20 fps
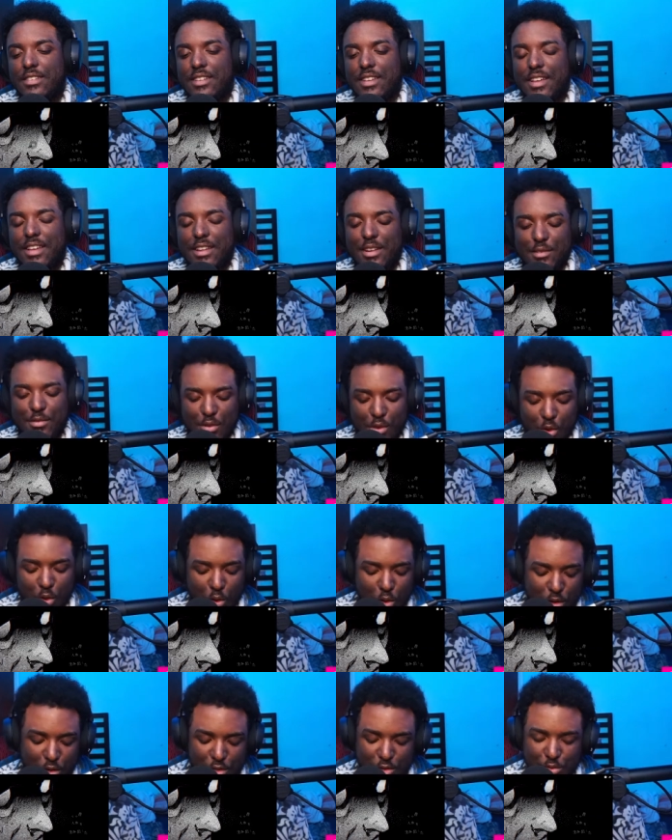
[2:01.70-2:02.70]
And of
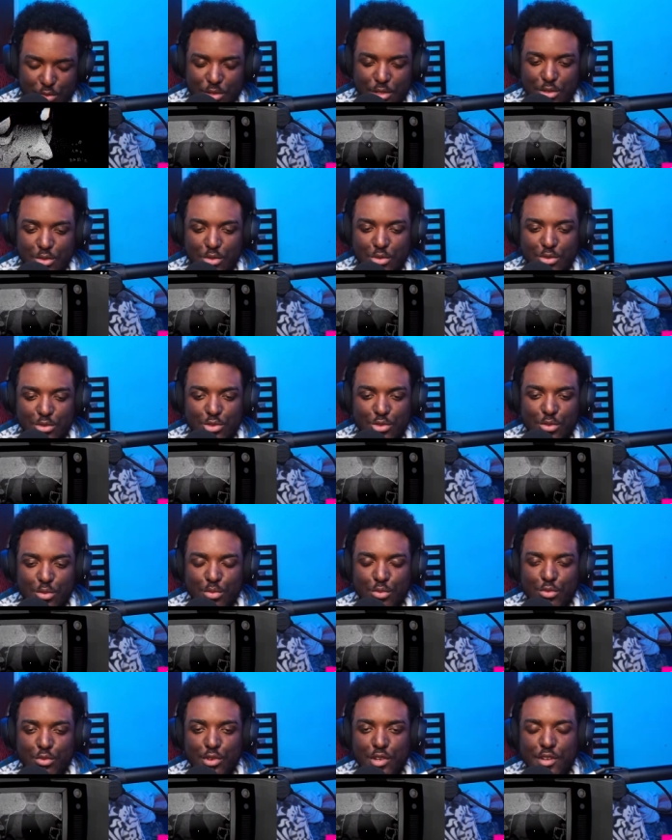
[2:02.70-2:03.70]
course, when YouTube
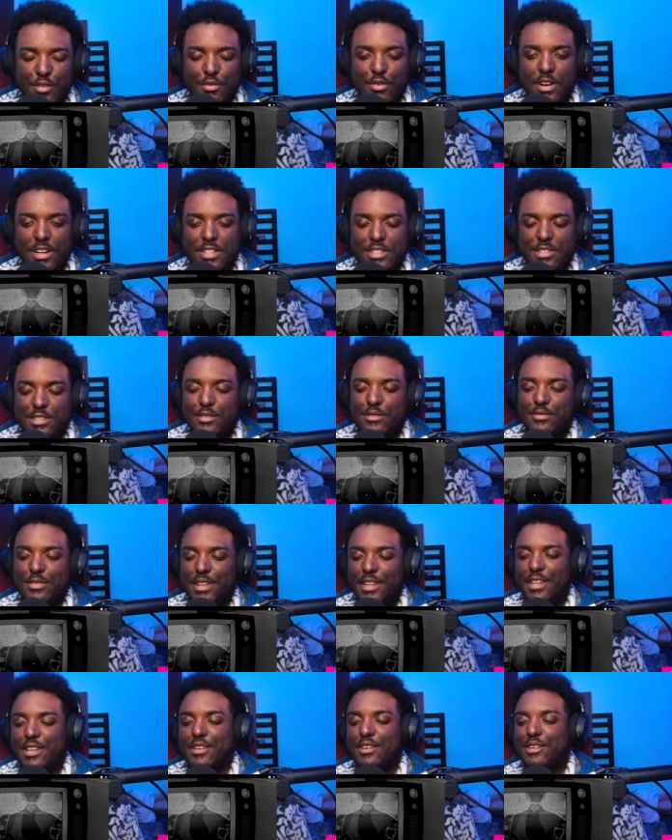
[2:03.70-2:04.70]
refreshed the
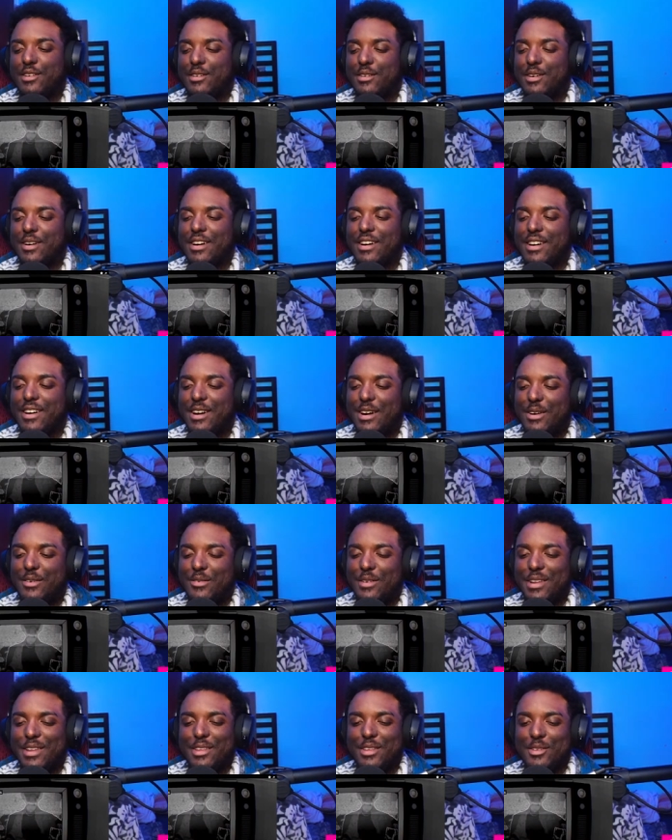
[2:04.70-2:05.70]
video,
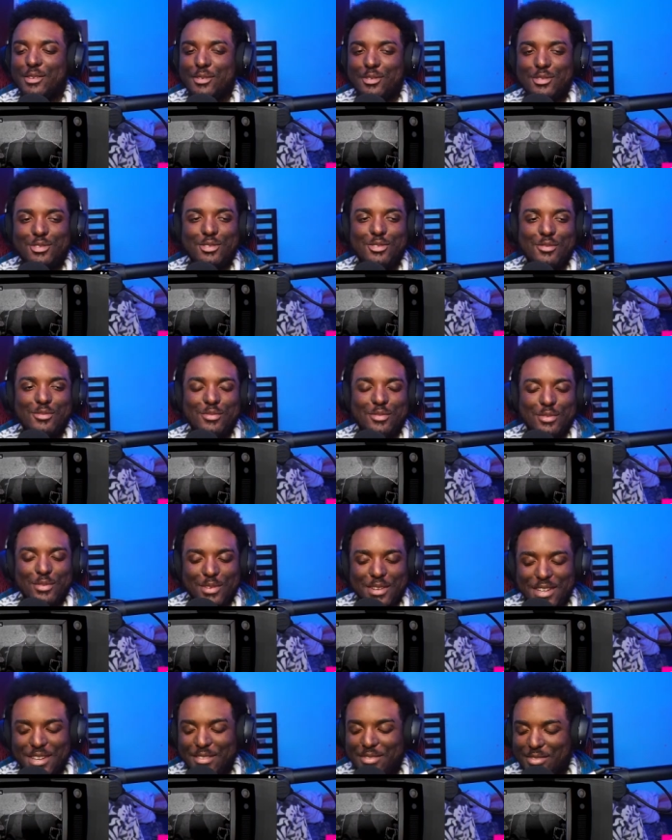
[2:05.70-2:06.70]
when YouTube
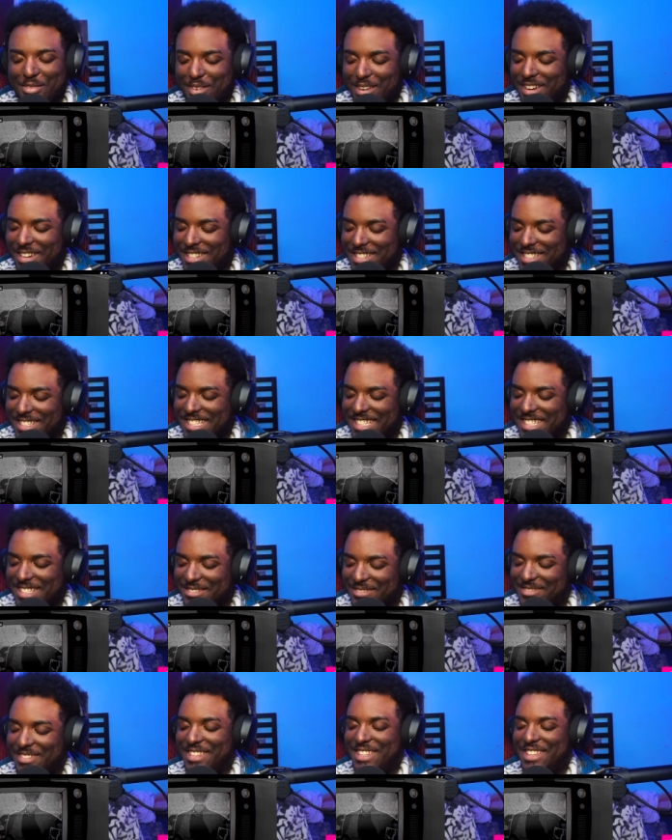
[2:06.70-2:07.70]
refreshed the
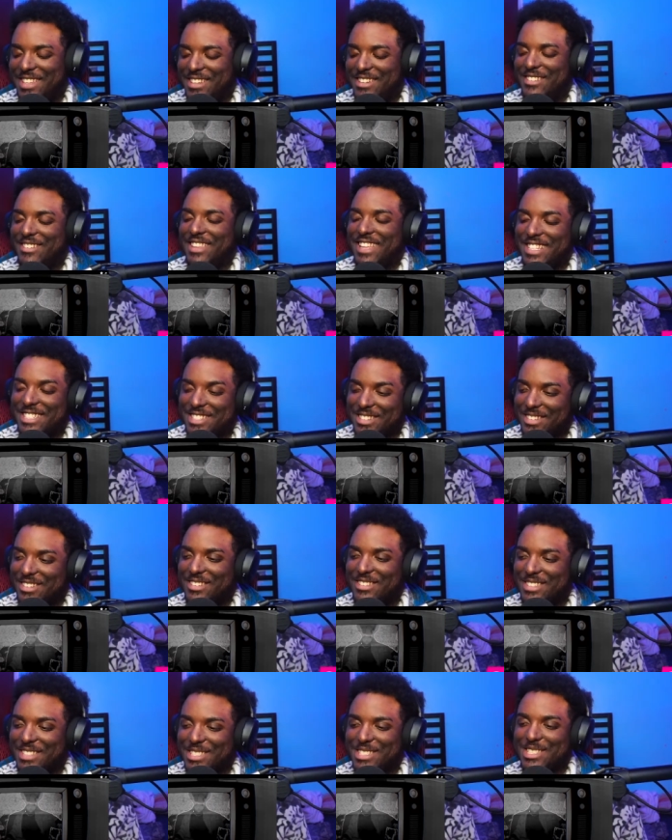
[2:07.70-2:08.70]
video, they
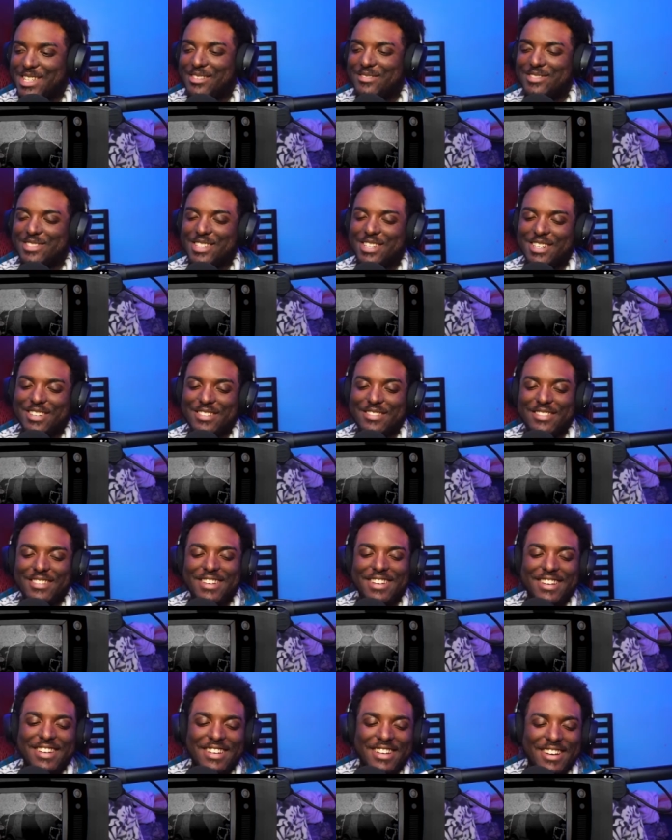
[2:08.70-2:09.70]
turned the subs off.
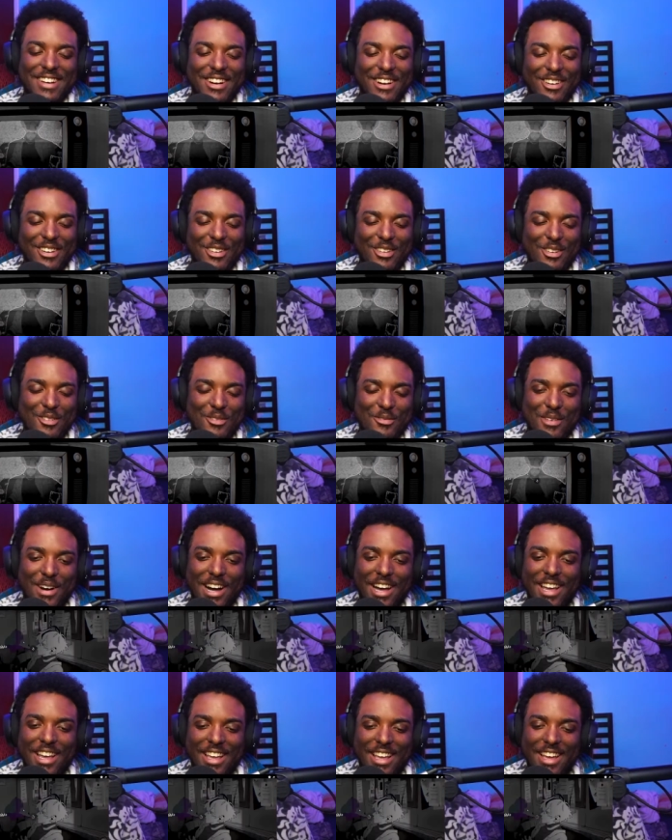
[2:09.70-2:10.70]
Oh
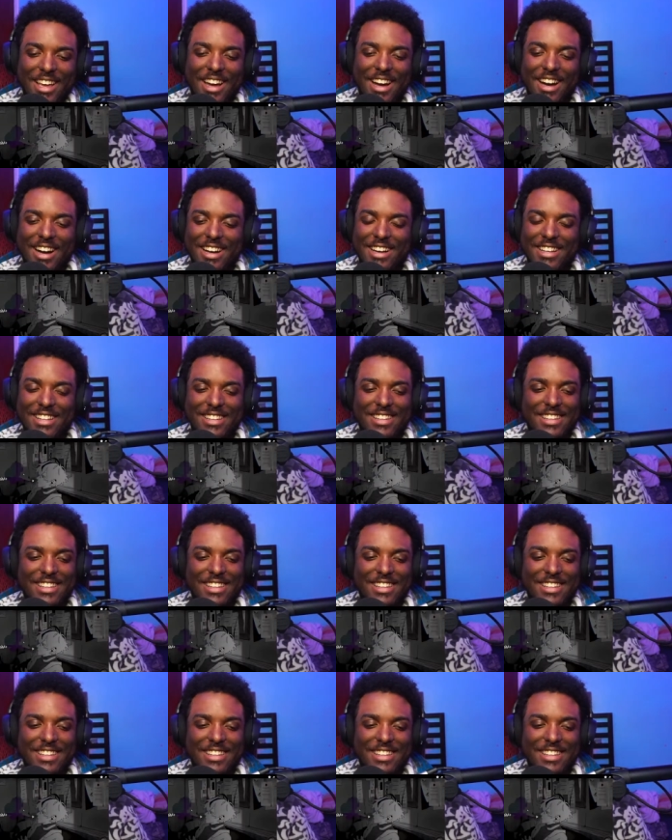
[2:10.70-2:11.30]
my God.